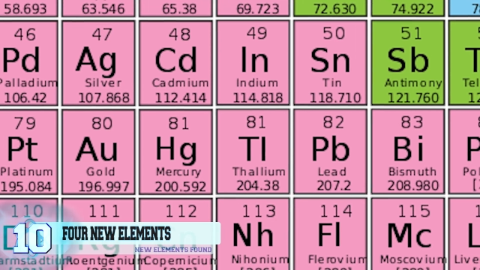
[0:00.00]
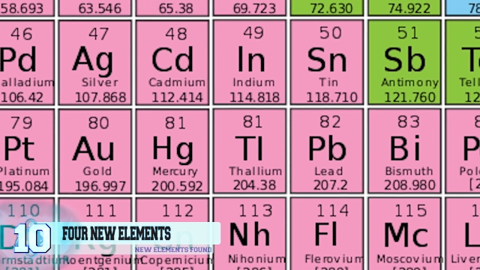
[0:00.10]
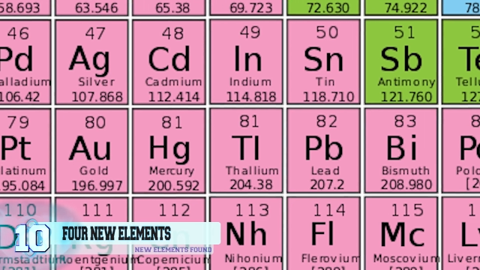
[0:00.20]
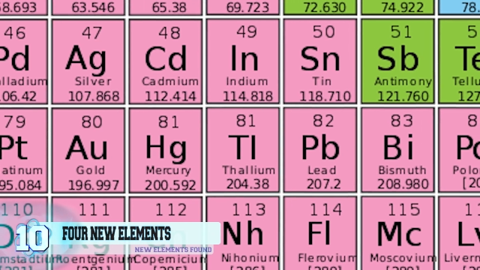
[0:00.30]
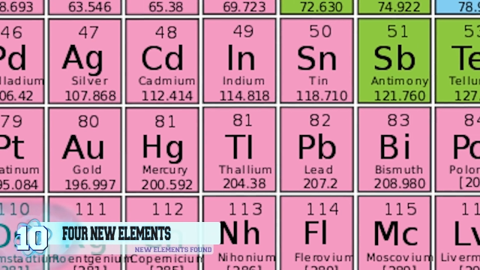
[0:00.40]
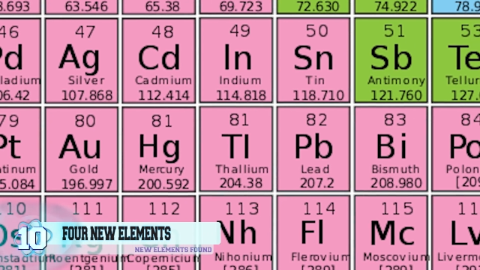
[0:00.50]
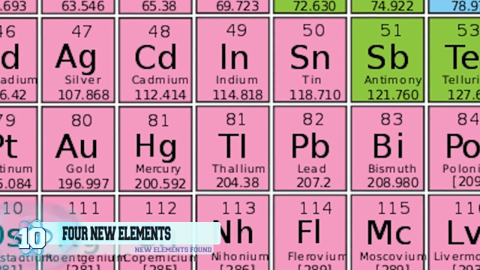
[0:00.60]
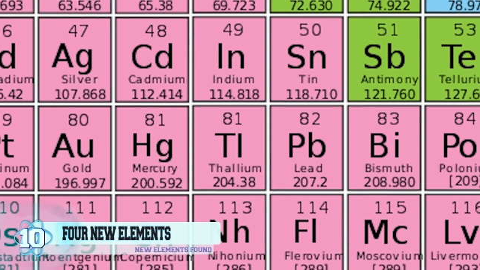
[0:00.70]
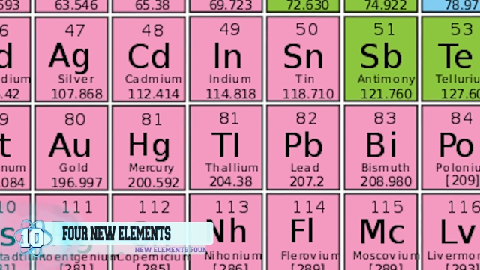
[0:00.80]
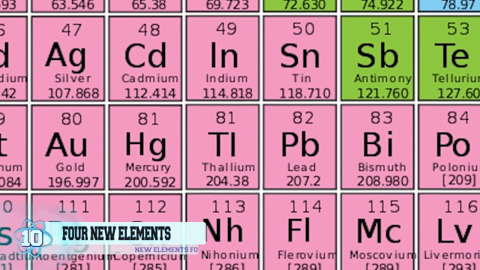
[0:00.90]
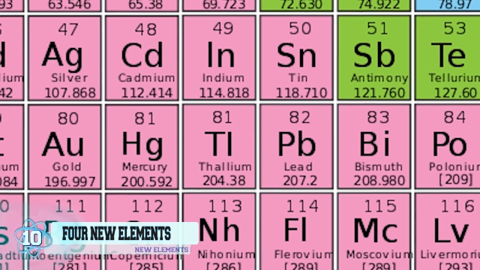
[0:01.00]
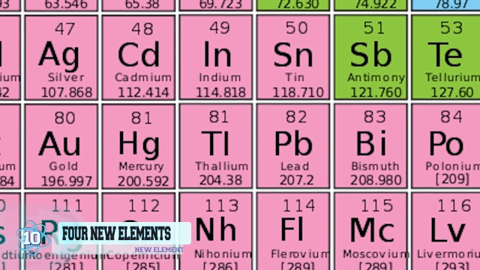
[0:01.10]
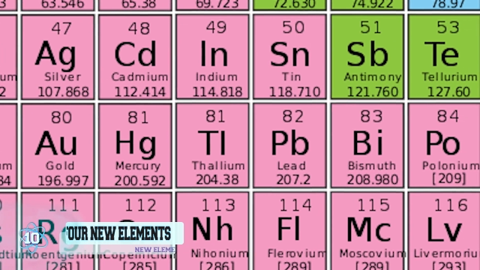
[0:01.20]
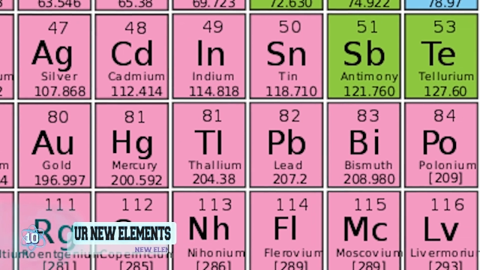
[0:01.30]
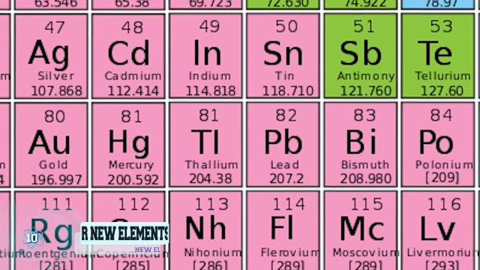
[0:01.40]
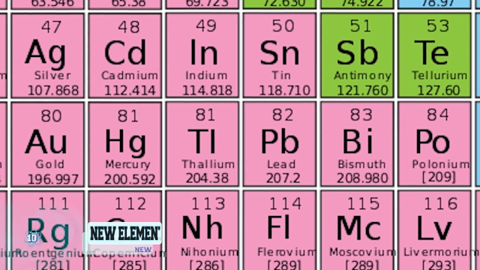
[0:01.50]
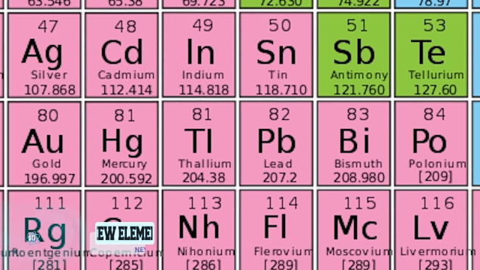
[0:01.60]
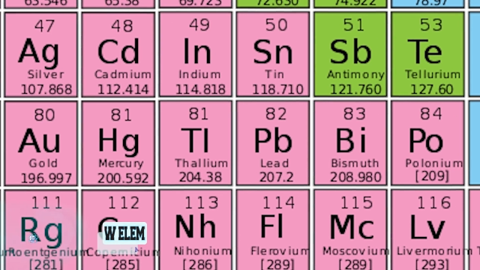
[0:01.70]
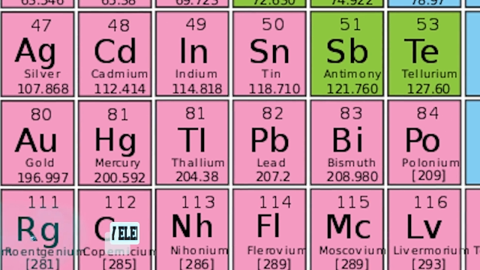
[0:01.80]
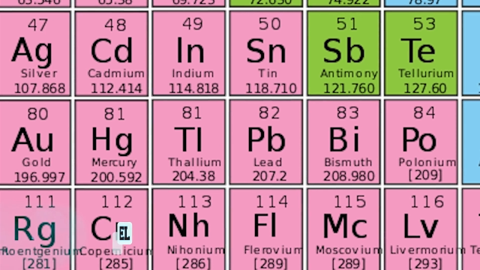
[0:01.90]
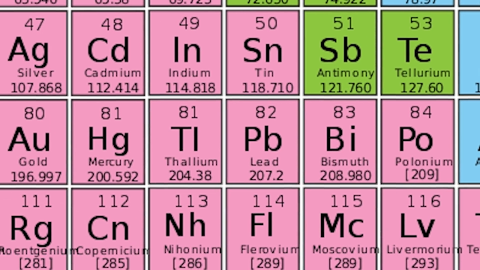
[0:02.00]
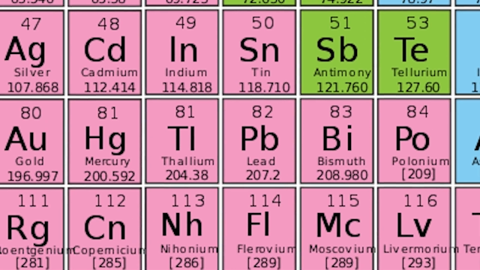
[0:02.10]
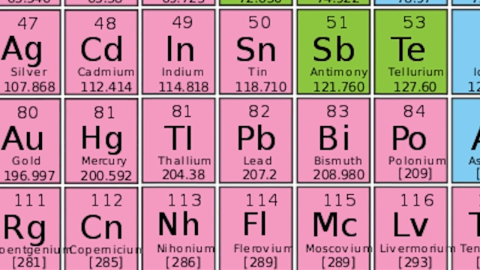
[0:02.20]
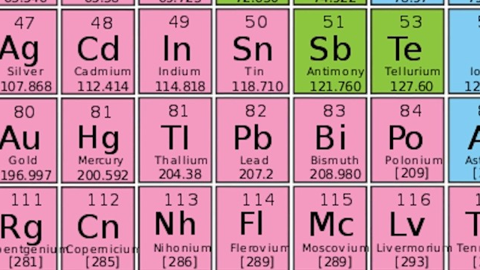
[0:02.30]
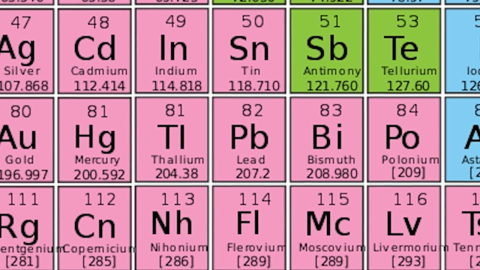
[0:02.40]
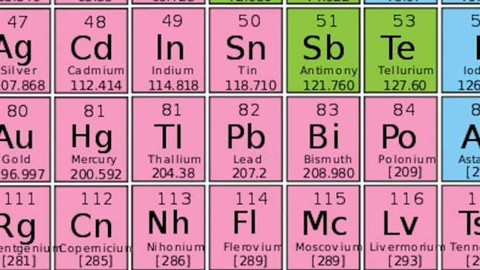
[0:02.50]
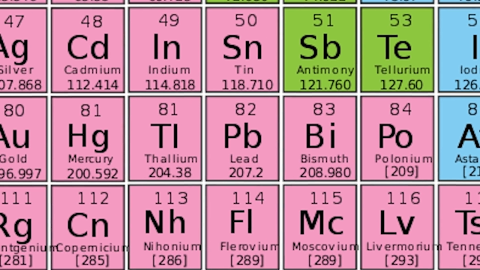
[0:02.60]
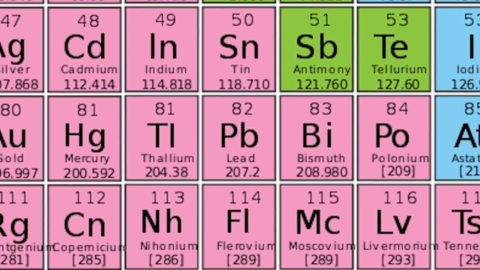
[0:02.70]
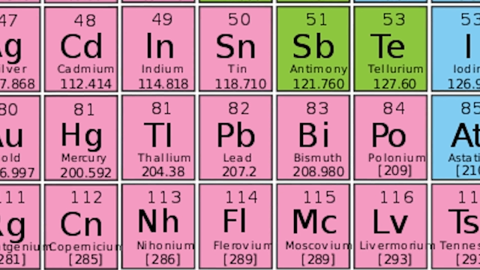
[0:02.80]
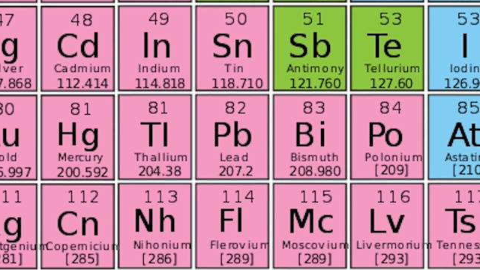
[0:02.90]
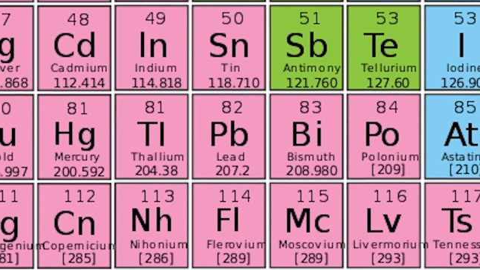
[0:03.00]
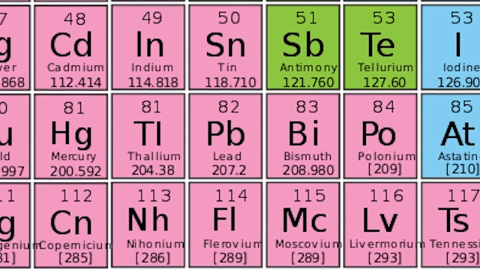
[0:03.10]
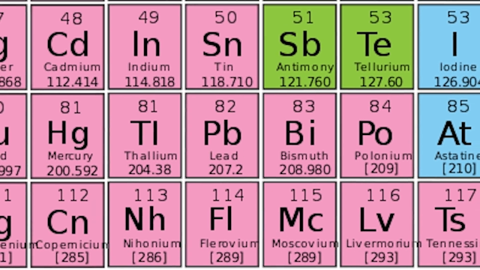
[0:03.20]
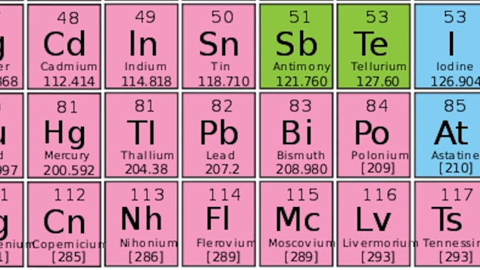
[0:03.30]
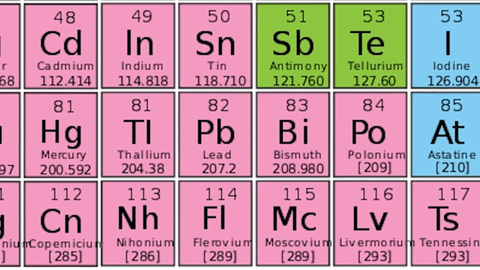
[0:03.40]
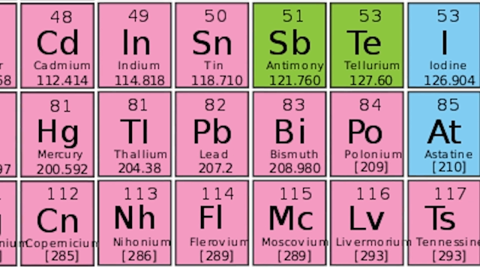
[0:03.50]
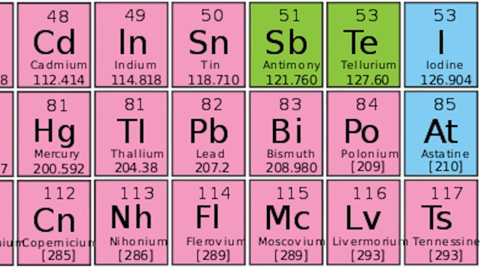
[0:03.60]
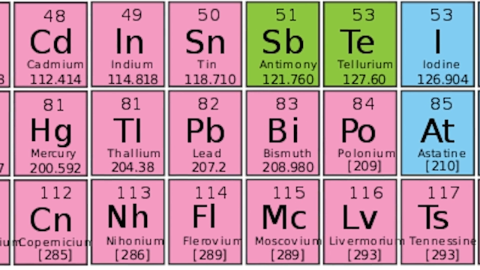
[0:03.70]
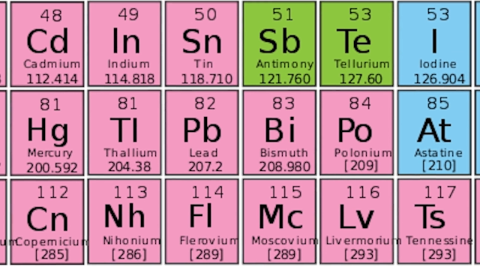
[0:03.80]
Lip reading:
No face is visible, so there are no lips to read.